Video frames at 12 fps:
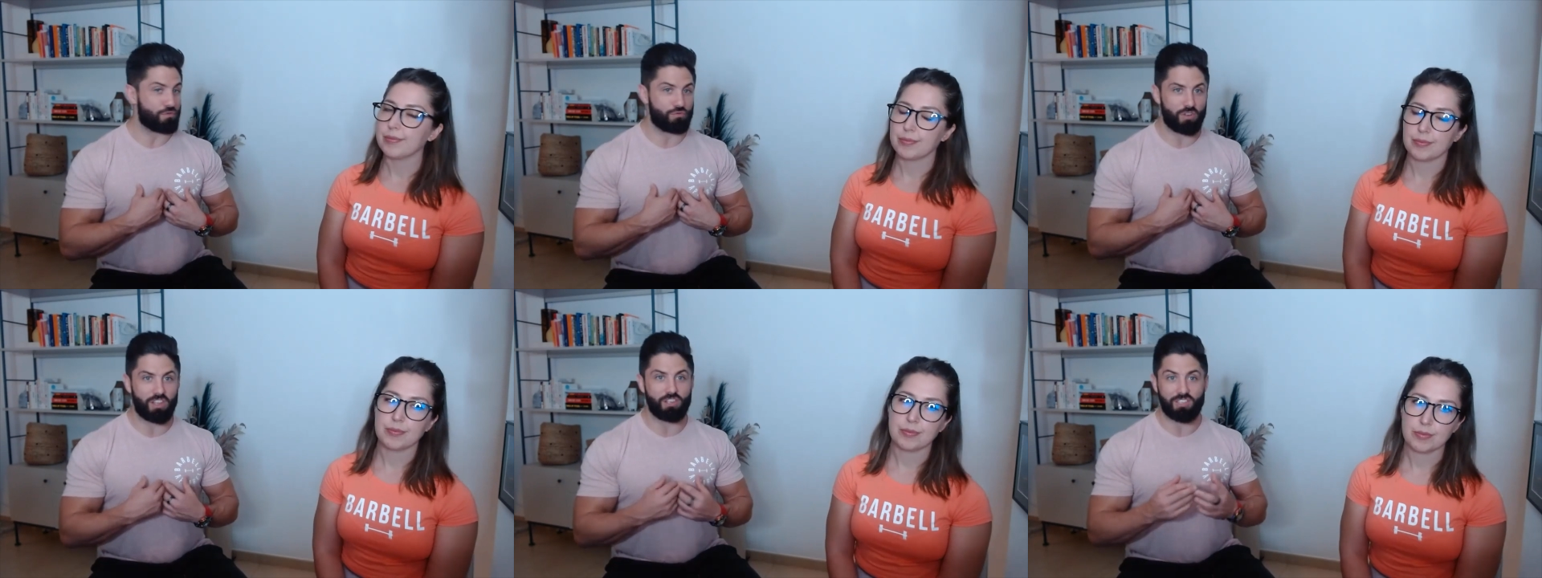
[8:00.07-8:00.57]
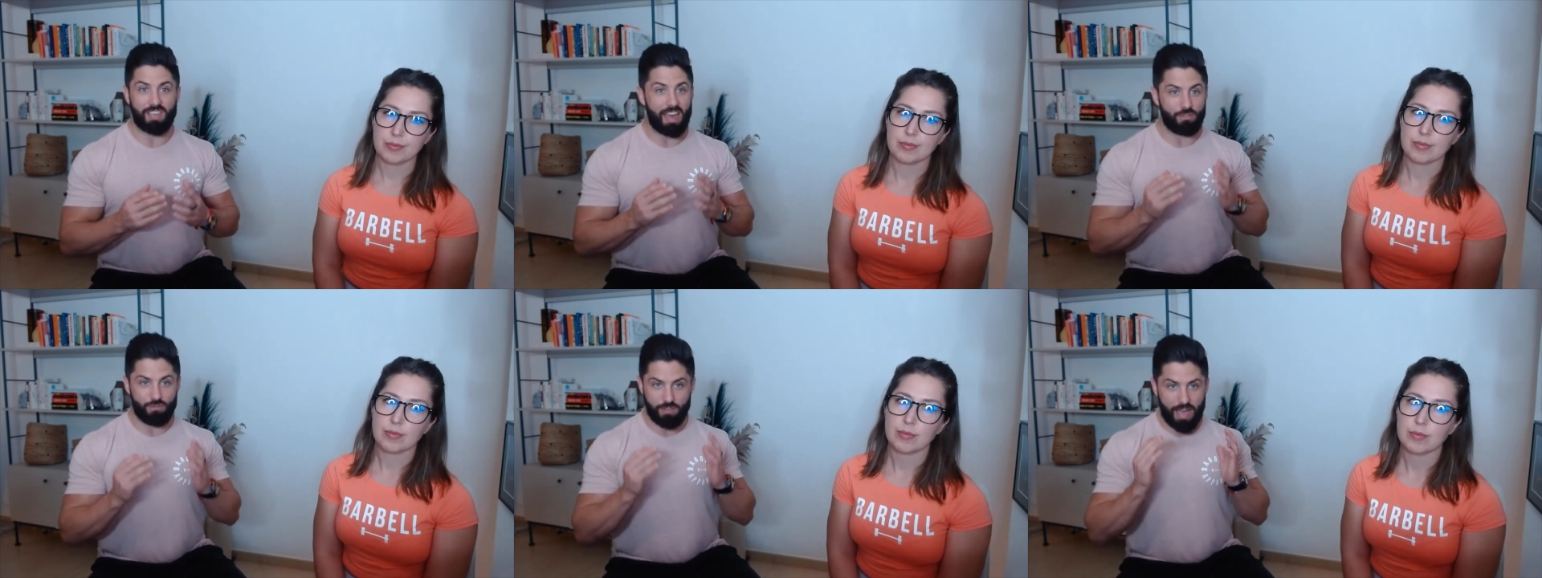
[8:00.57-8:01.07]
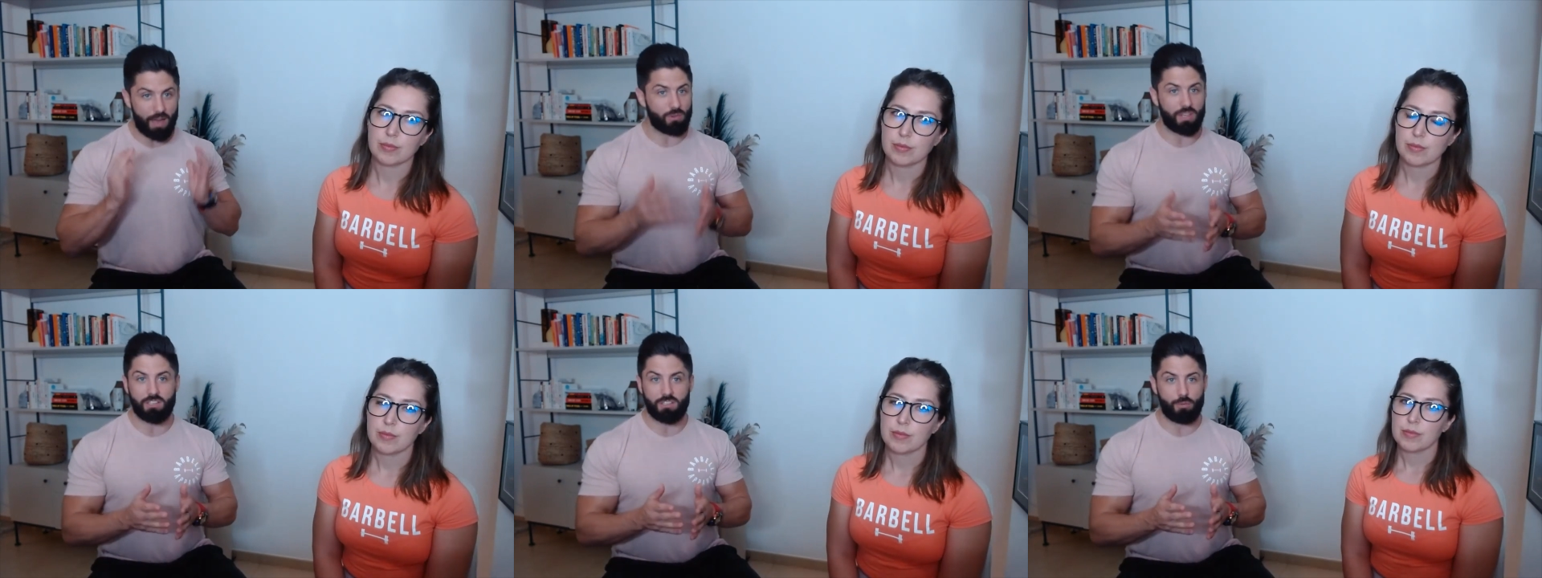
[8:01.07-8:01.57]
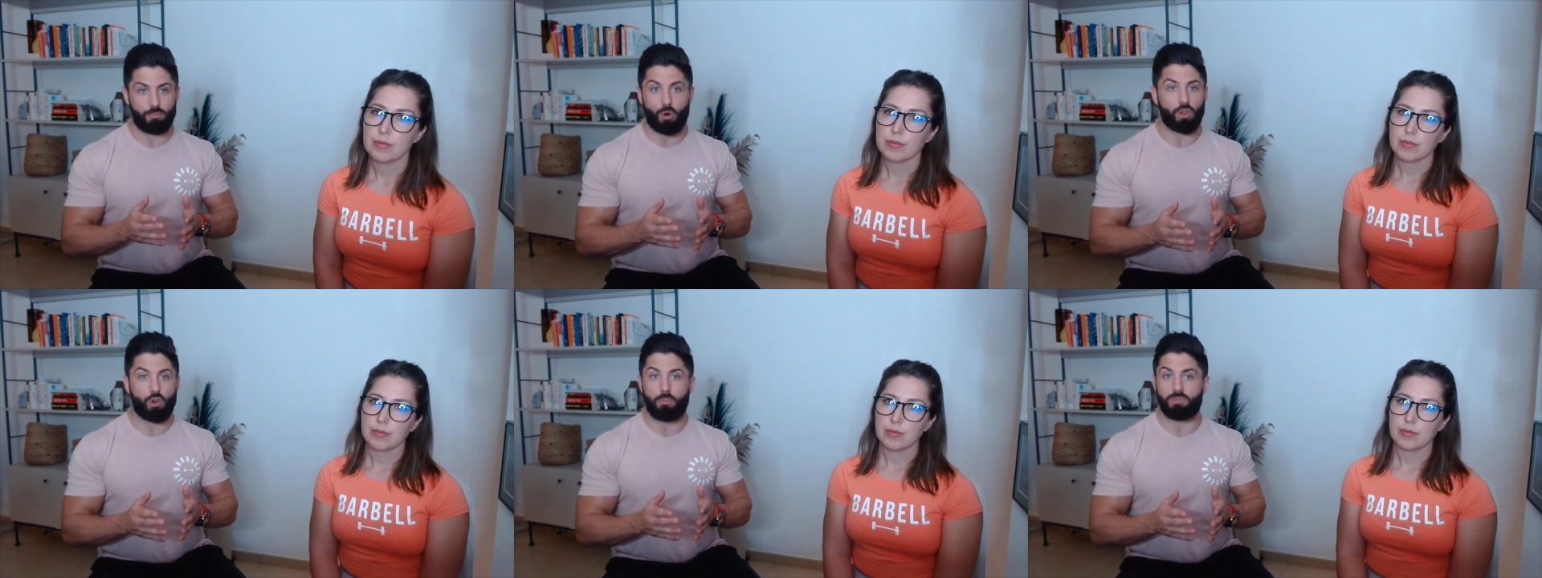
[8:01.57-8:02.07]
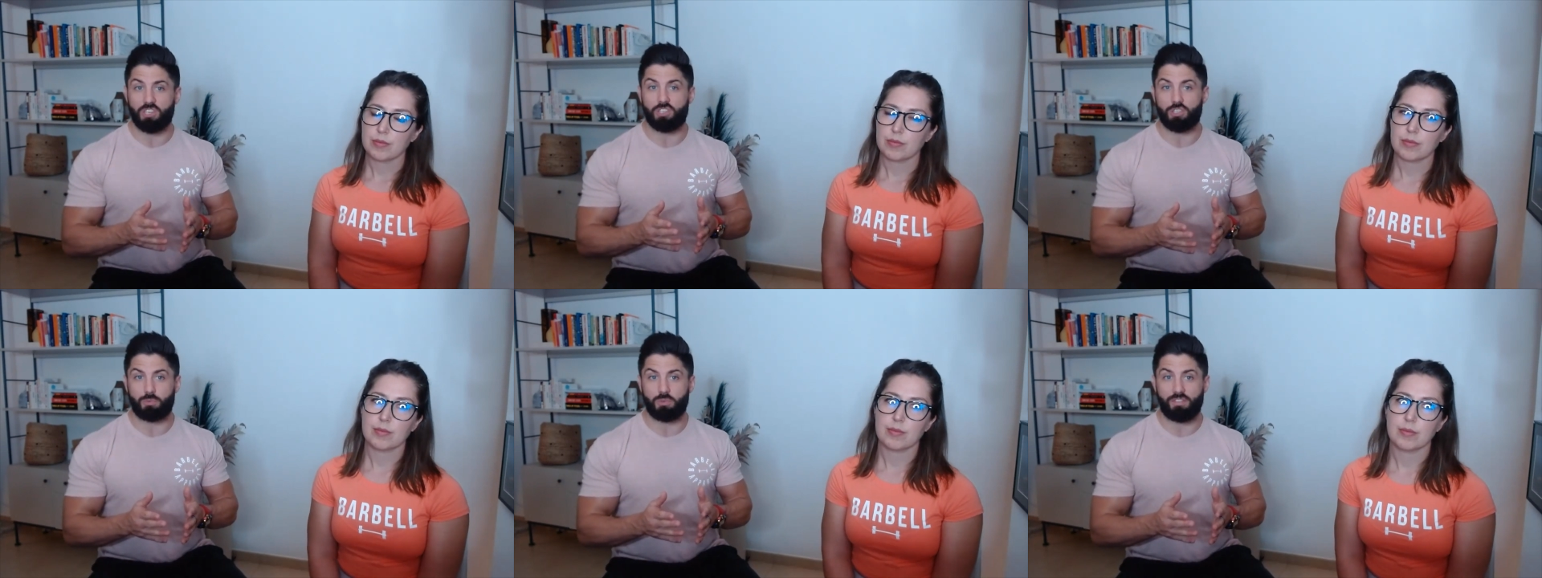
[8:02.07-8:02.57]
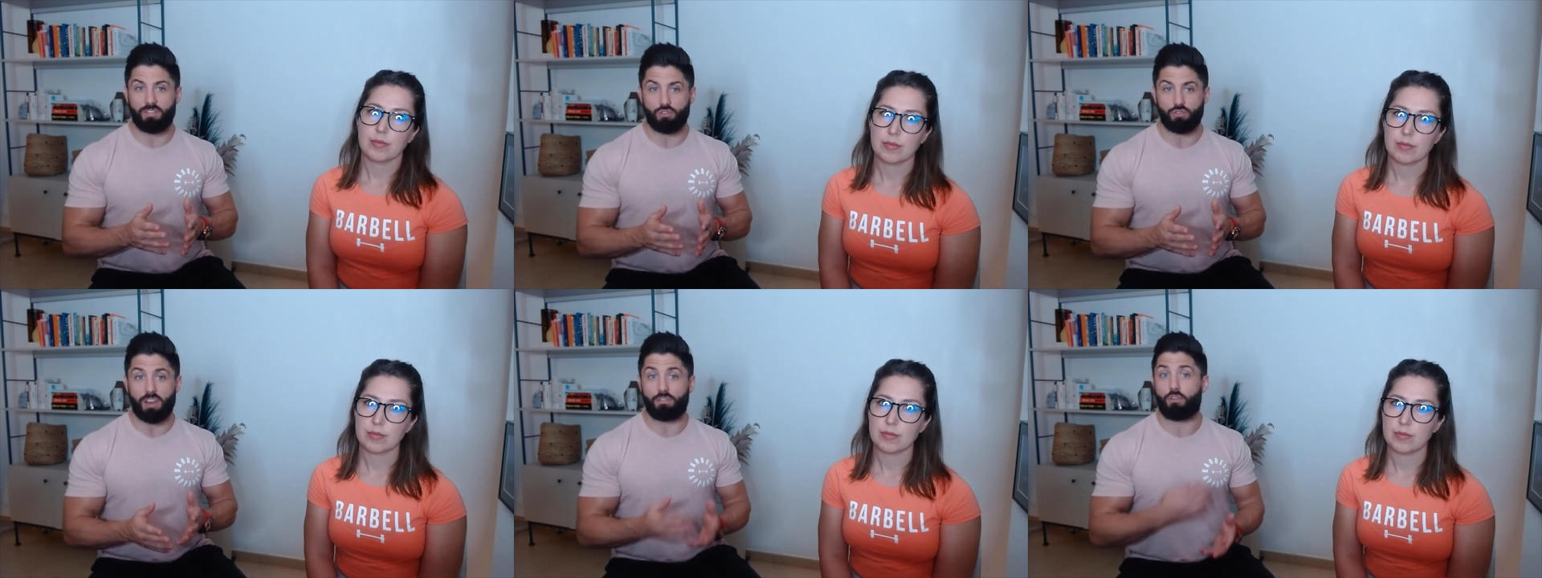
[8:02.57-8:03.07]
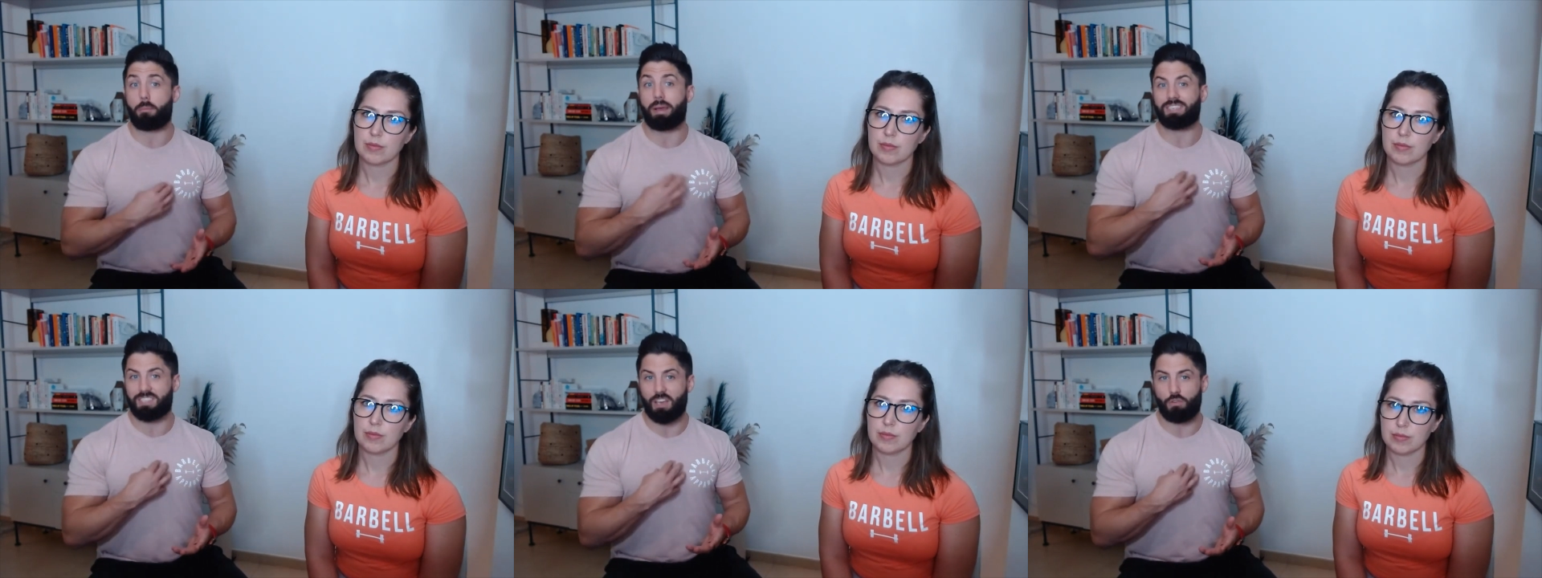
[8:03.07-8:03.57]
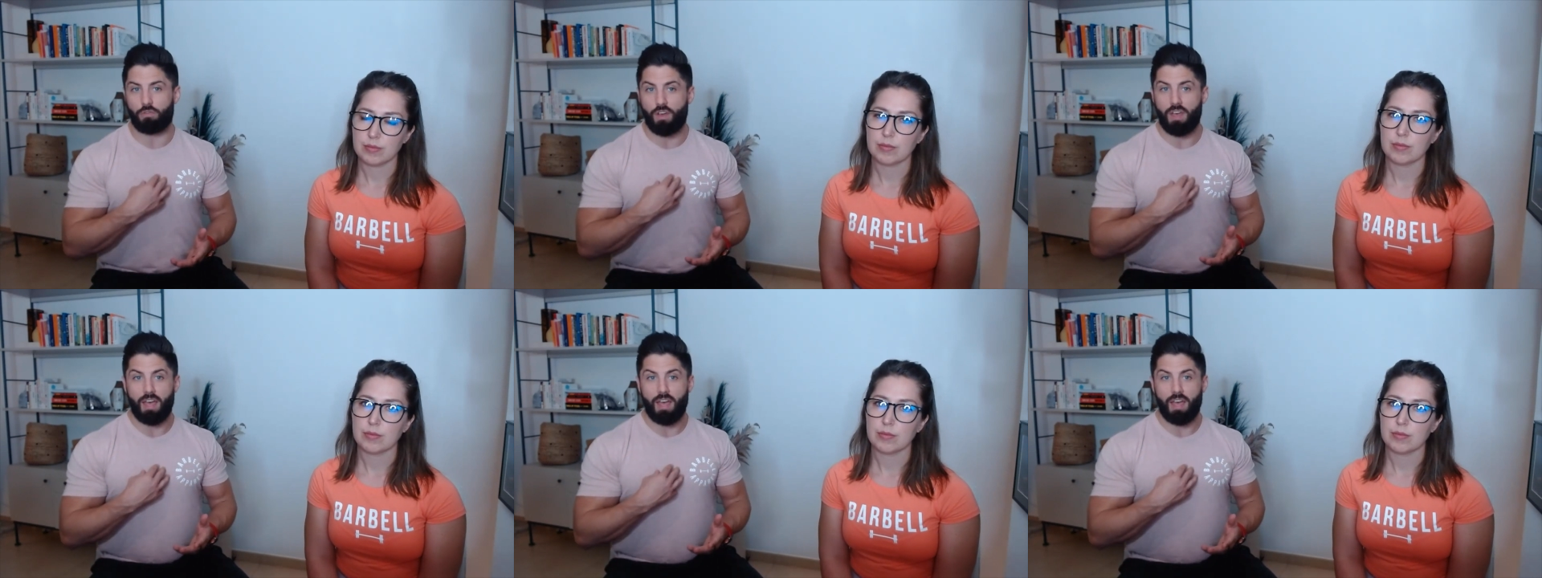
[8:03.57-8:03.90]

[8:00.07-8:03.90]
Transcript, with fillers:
Speaker 1: really just getting dialed into body composition specific training for myself.